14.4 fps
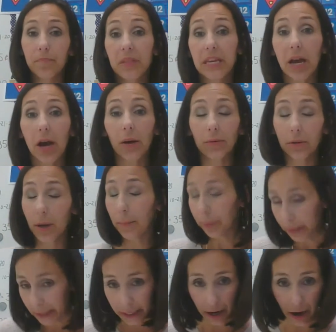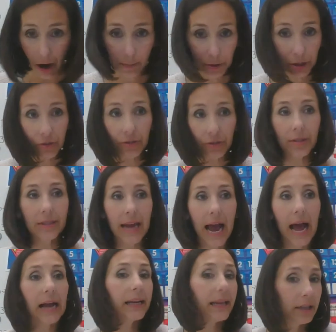the completely optional
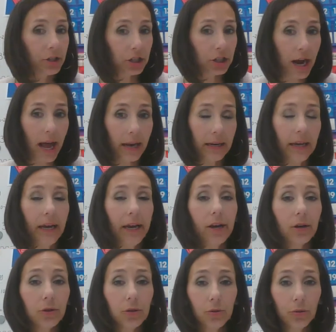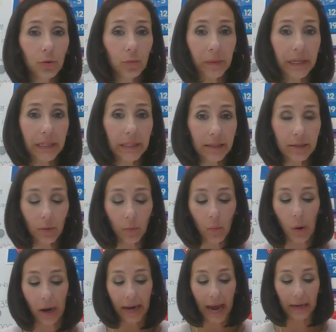snack and chat Google Meets,
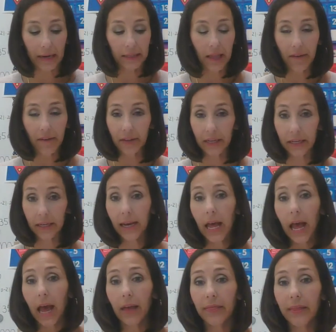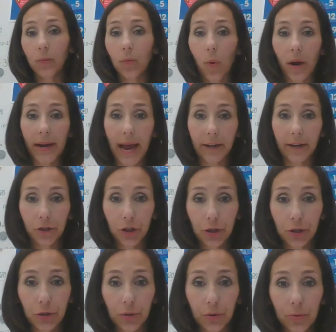one at 11 and then one at
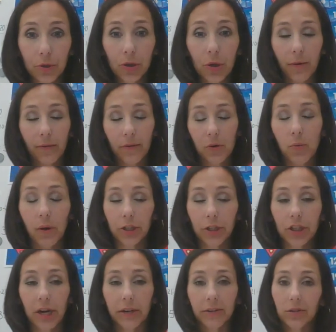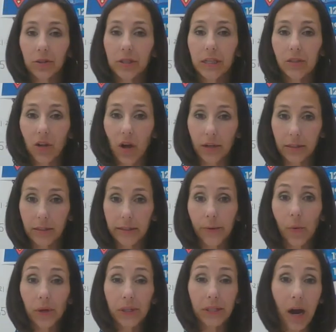2. So if you want to check your Seesaw to see
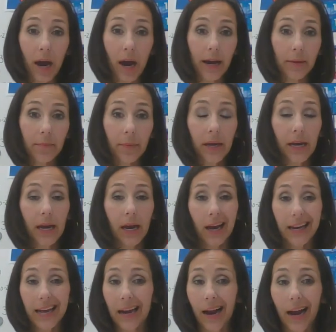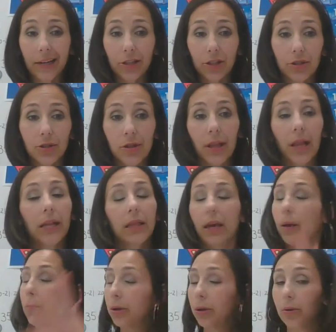what time, again, I just let the
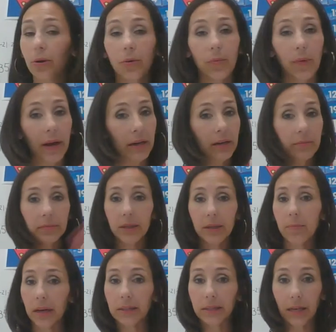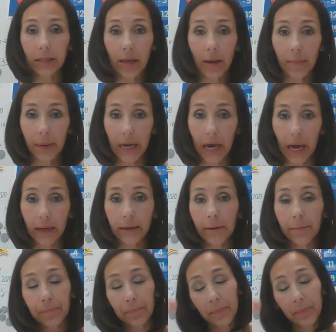computer randomly mix us up again